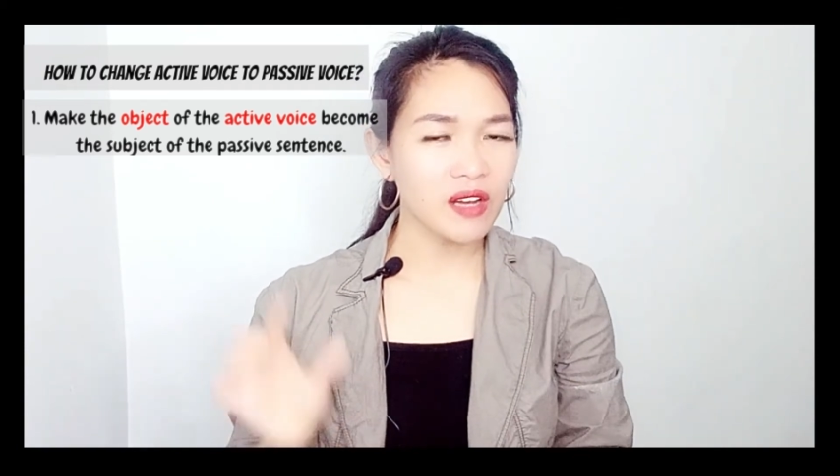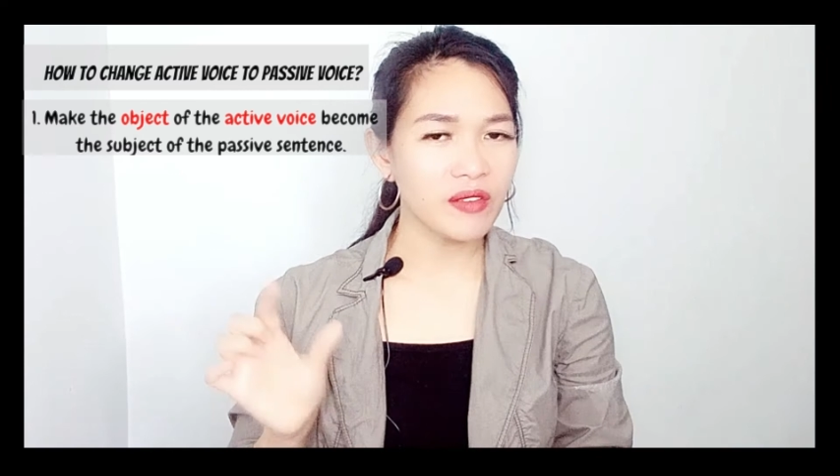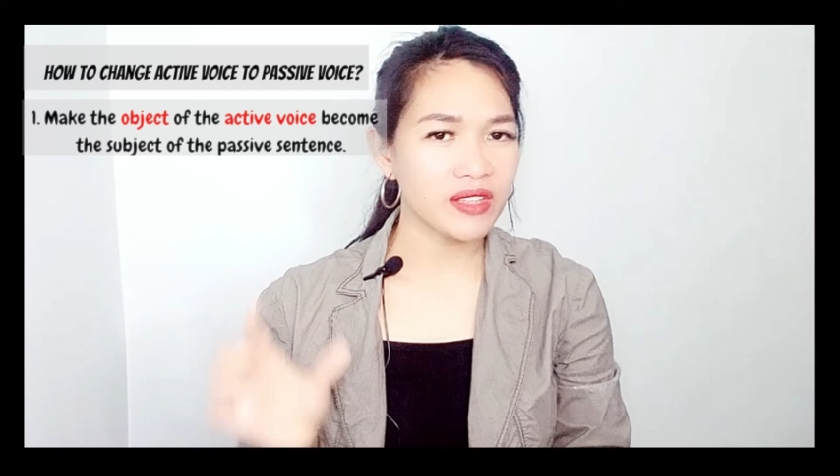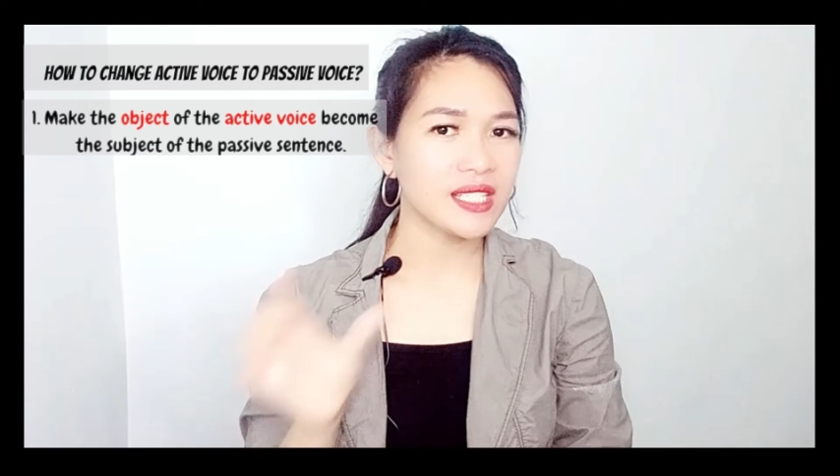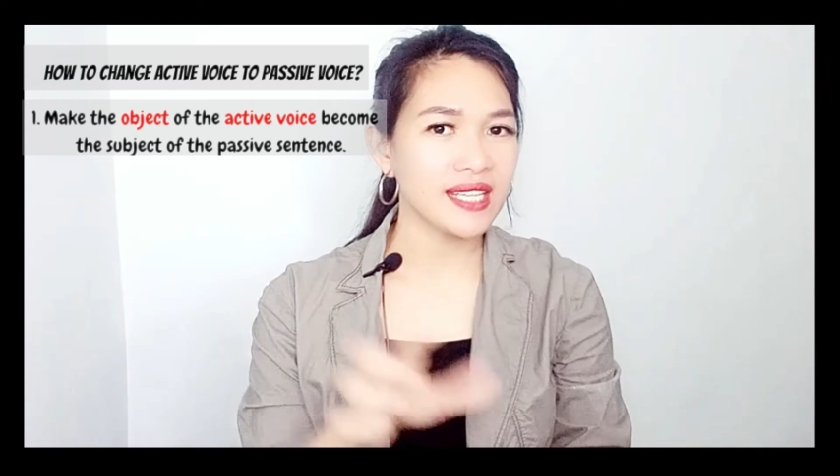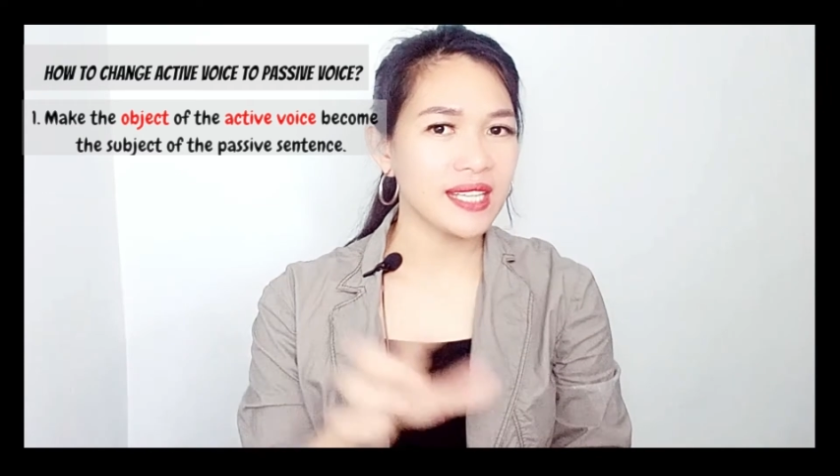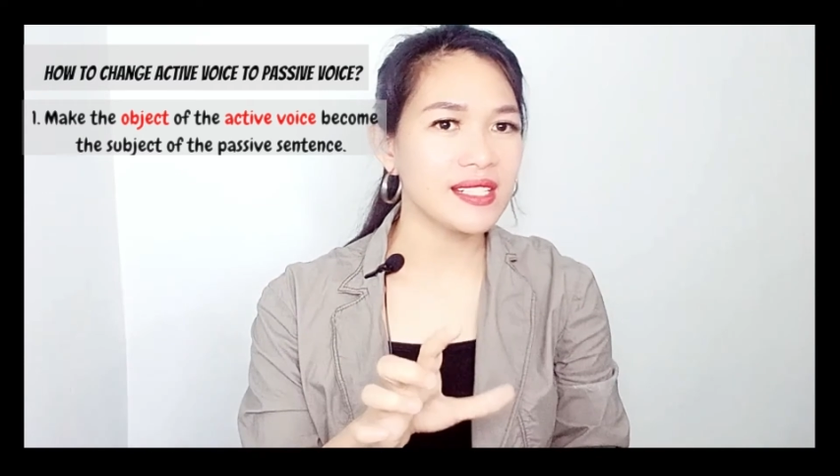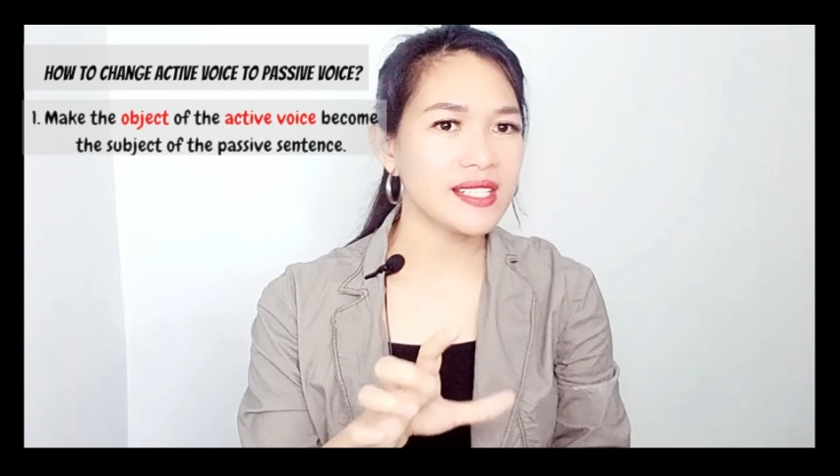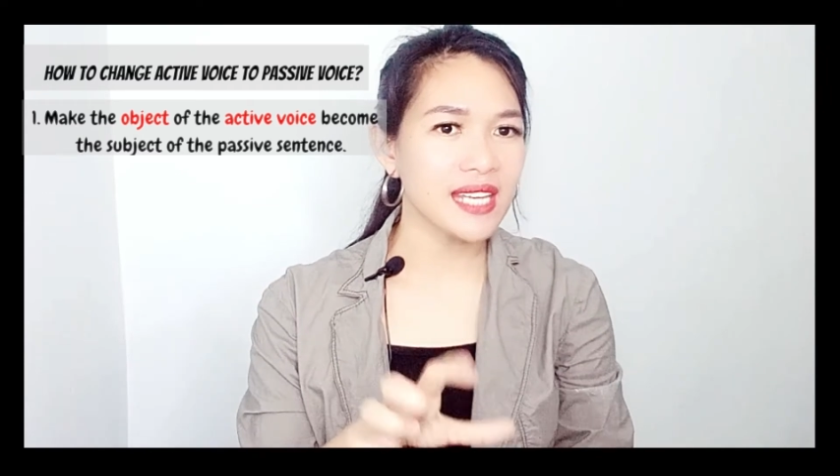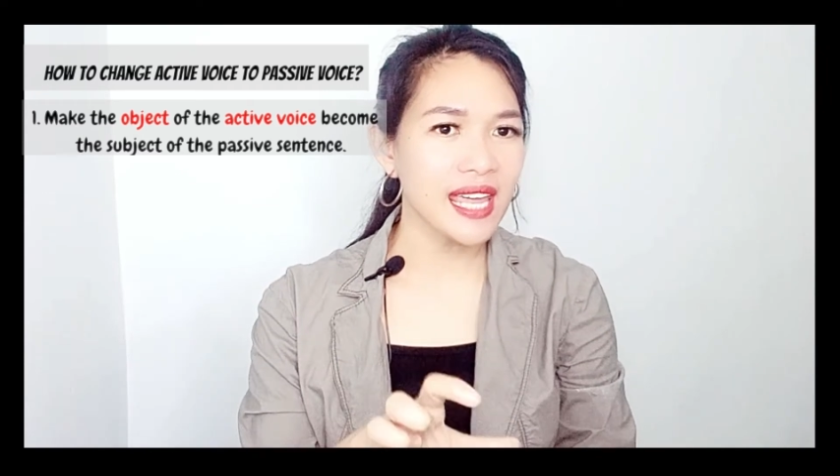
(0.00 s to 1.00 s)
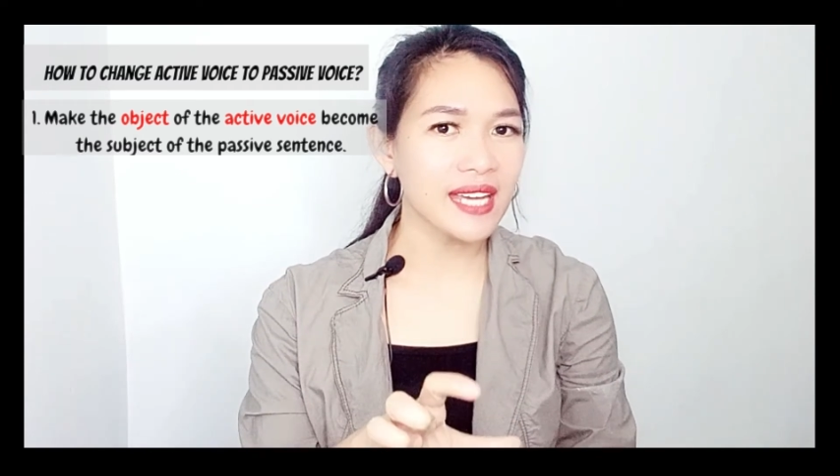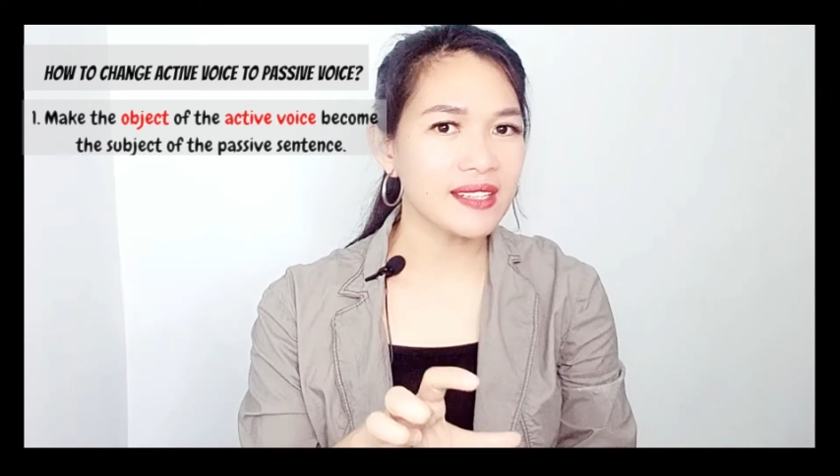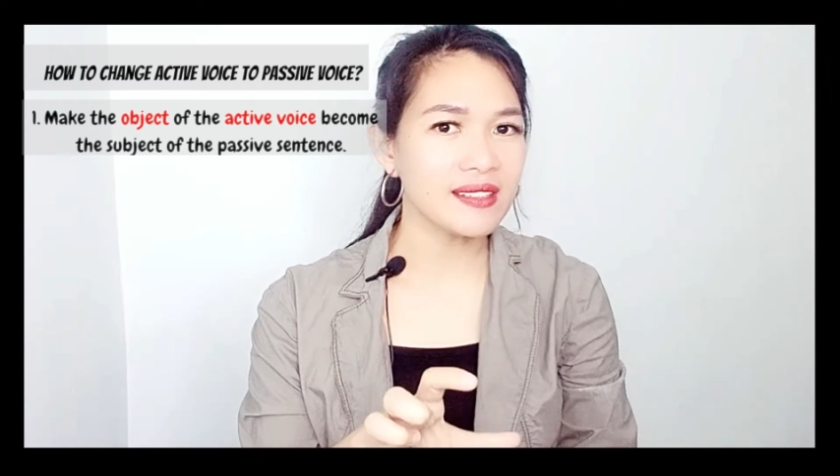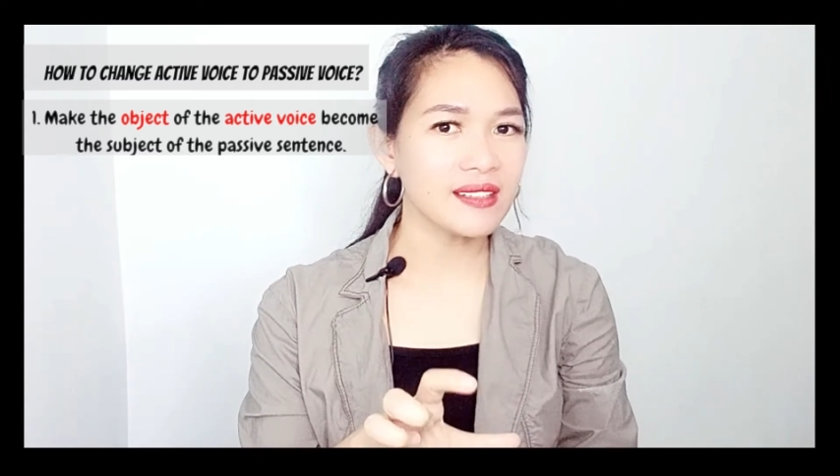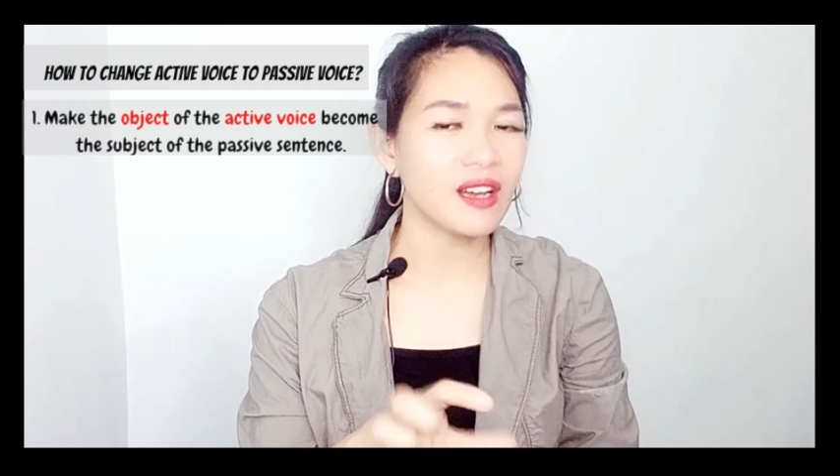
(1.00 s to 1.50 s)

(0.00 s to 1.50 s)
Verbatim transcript: of the sentence again,